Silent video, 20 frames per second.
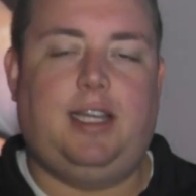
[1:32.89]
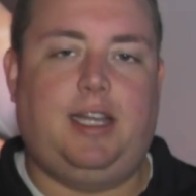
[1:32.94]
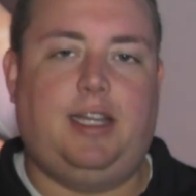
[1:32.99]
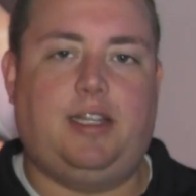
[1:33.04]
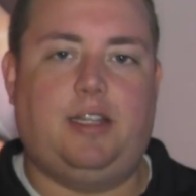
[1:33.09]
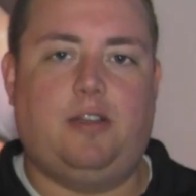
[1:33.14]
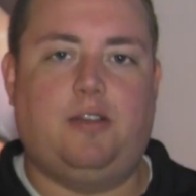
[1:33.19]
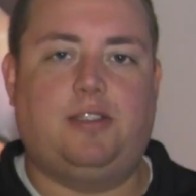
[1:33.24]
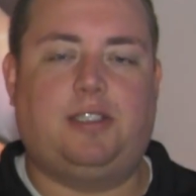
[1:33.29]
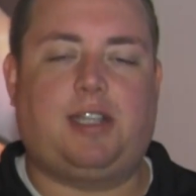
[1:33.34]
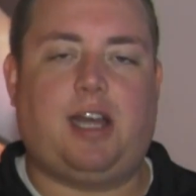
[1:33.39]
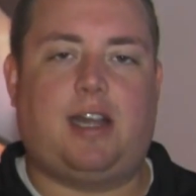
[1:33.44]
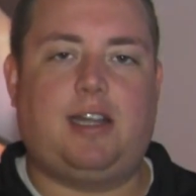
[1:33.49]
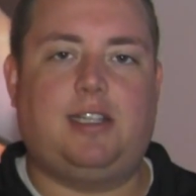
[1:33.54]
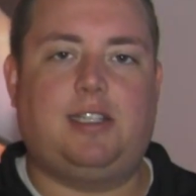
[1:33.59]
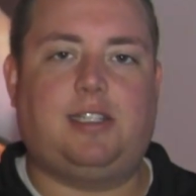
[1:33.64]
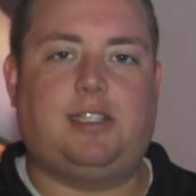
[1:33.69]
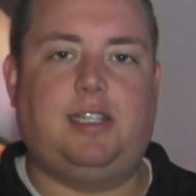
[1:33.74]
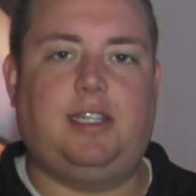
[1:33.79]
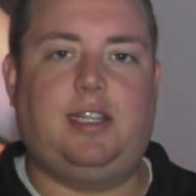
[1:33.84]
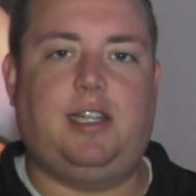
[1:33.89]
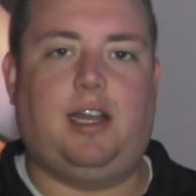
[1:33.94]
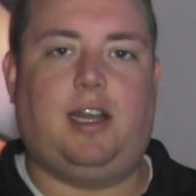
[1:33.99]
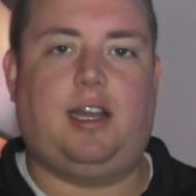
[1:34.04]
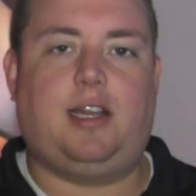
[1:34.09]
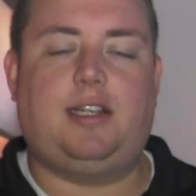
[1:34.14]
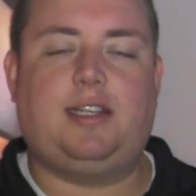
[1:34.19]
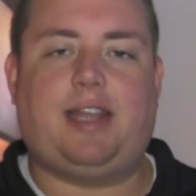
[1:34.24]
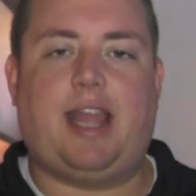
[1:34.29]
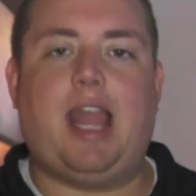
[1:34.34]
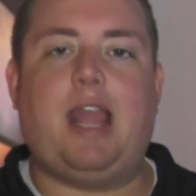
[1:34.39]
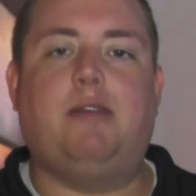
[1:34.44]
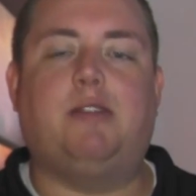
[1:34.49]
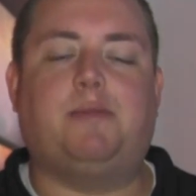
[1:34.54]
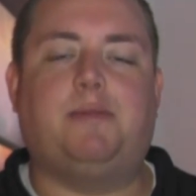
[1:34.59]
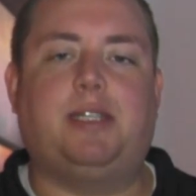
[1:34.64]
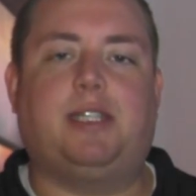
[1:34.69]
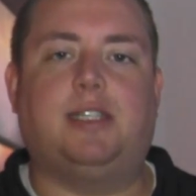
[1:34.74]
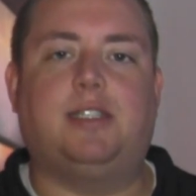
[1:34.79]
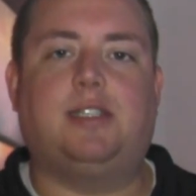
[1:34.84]
into those Dynasty games,
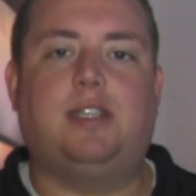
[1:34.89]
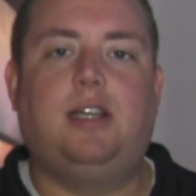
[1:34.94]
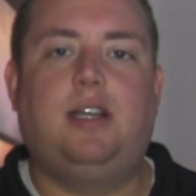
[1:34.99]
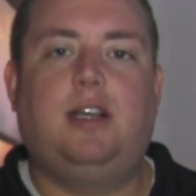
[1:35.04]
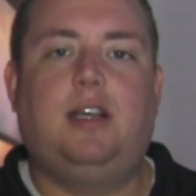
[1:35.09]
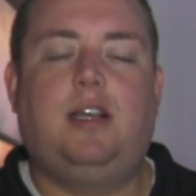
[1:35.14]
because